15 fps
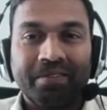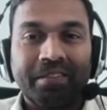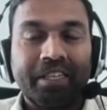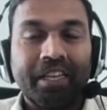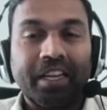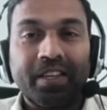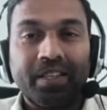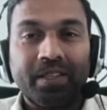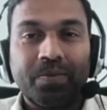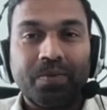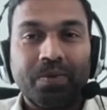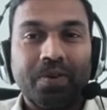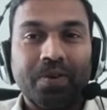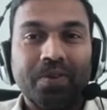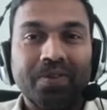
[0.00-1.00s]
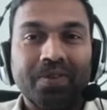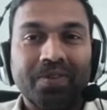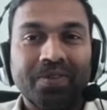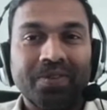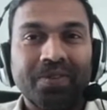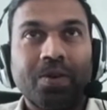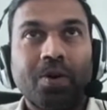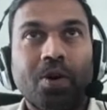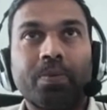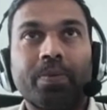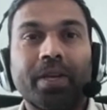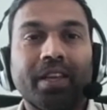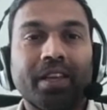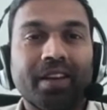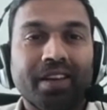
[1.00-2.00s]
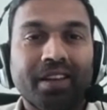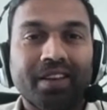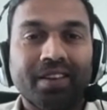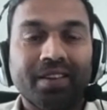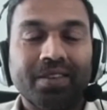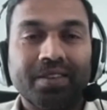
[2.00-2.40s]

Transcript: tennis ball orbiting at